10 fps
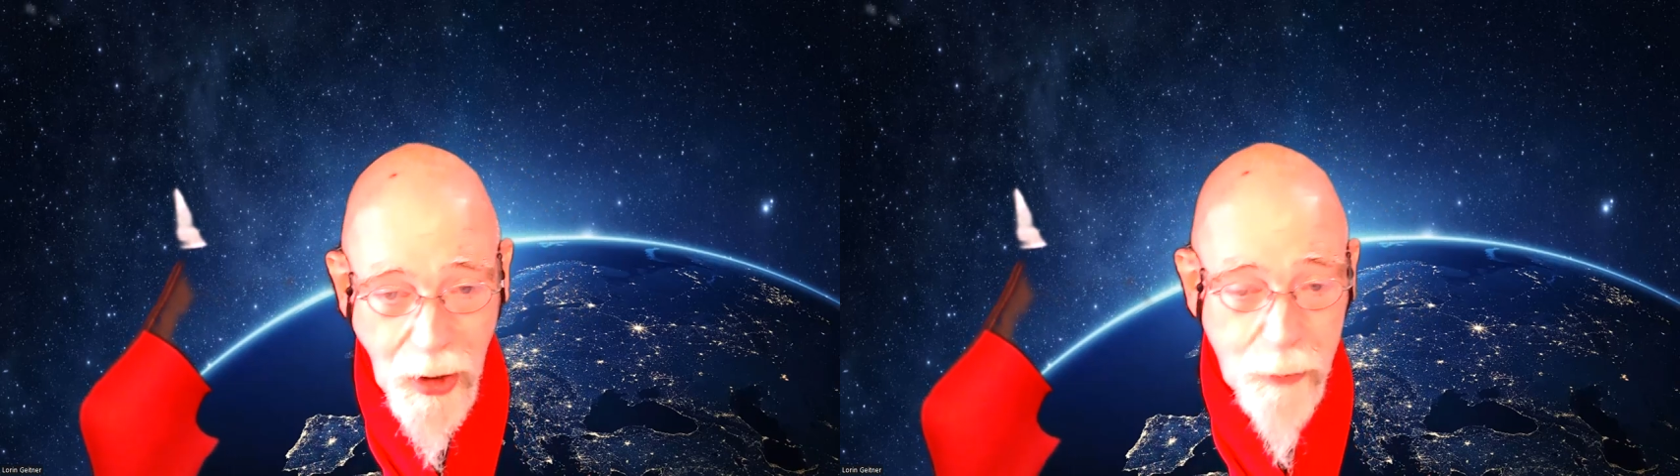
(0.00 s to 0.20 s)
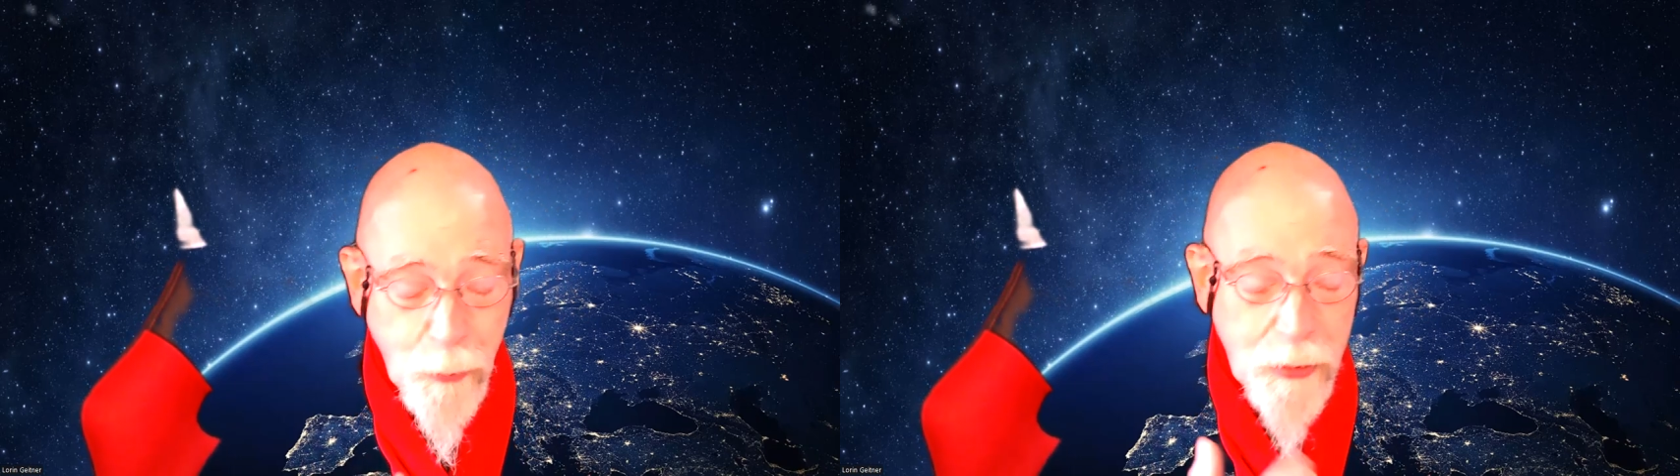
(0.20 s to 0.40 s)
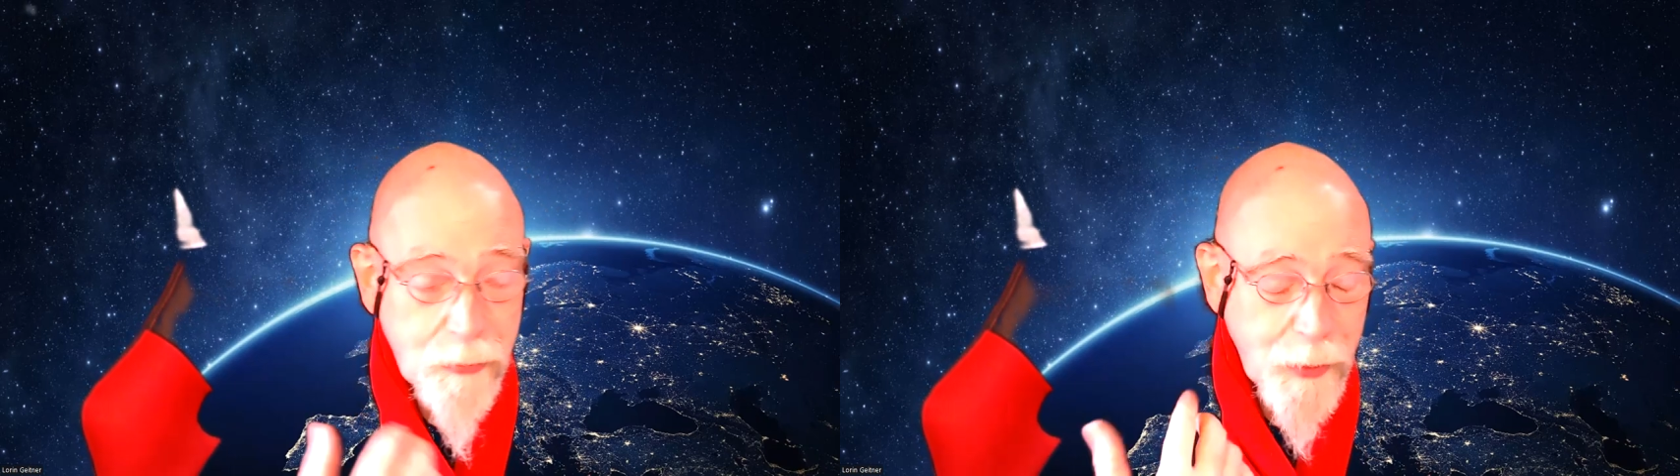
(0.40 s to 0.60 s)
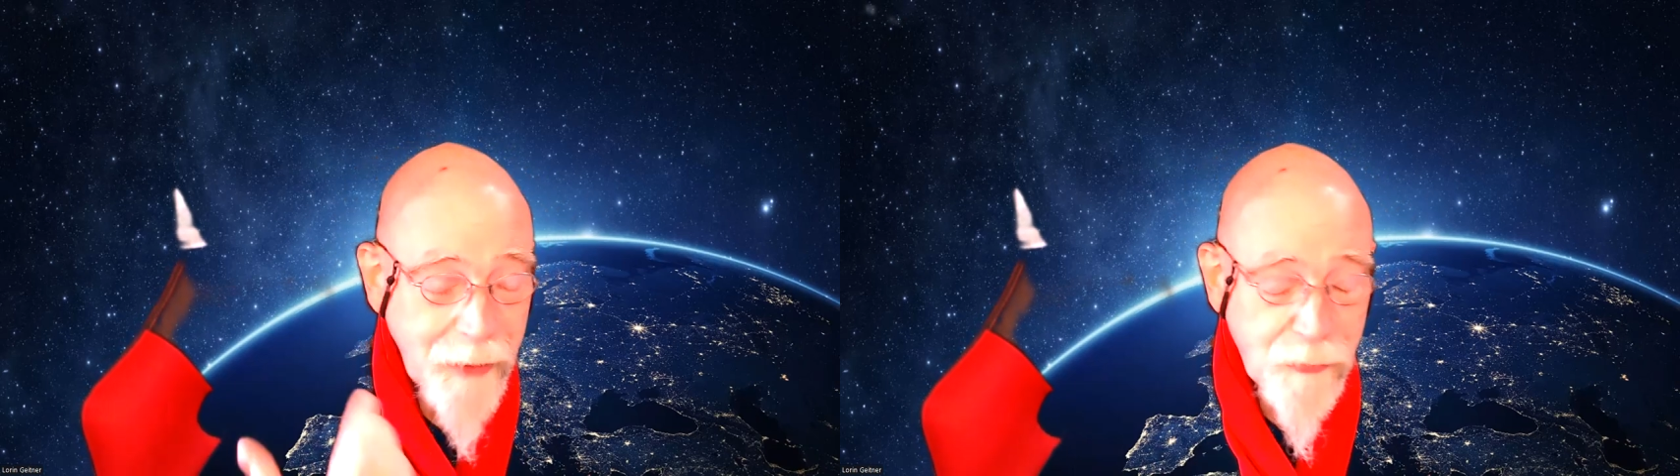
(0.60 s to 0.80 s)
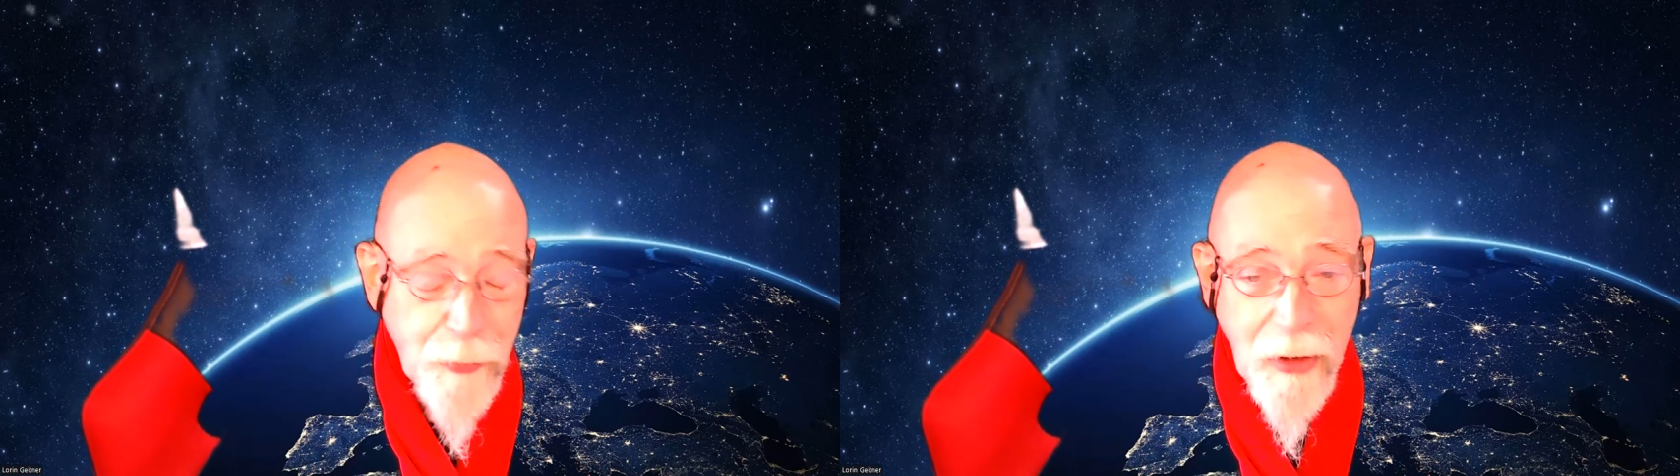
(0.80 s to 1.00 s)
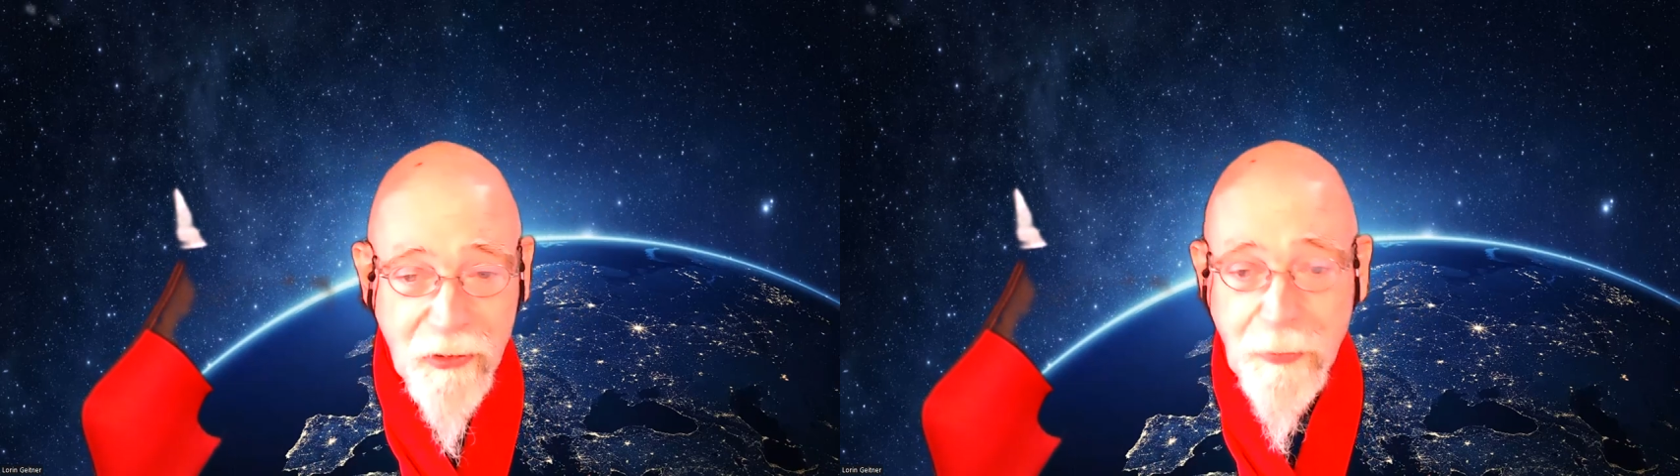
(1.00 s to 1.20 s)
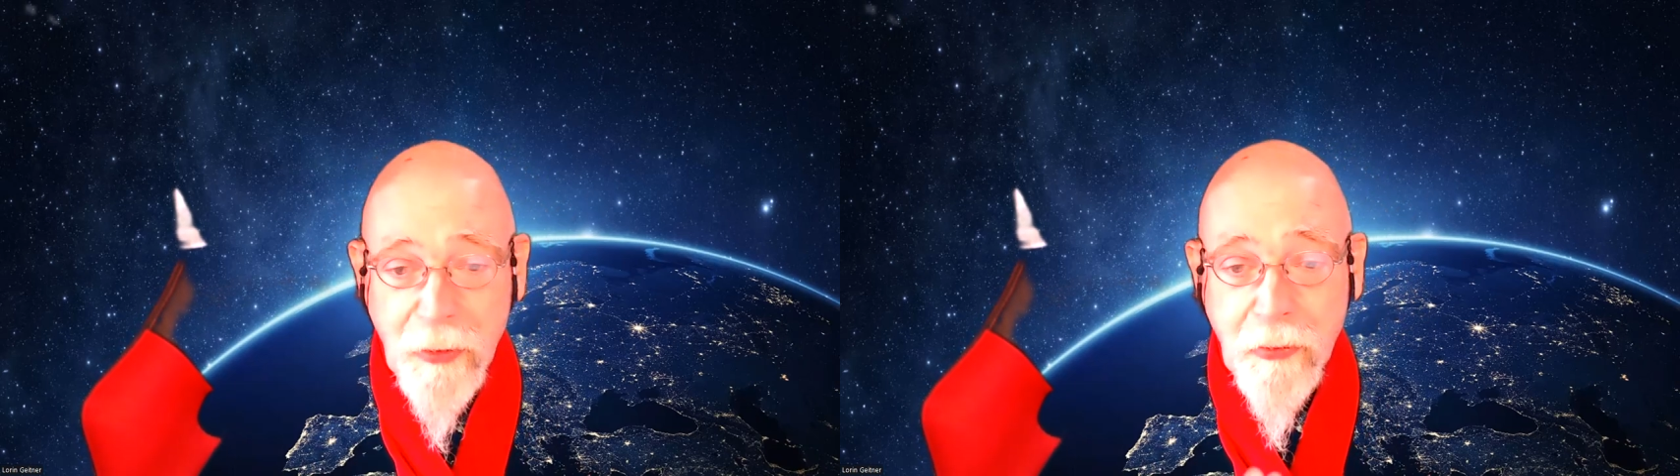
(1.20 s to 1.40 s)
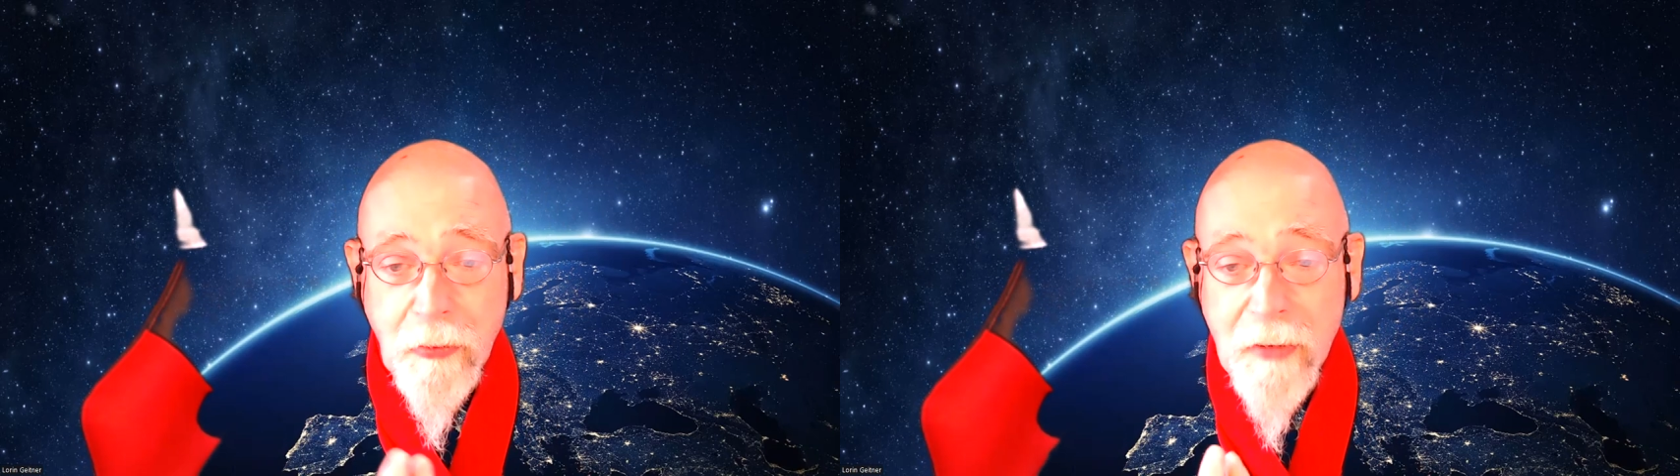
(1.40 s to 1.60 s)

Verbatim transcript: I will, whenever possible,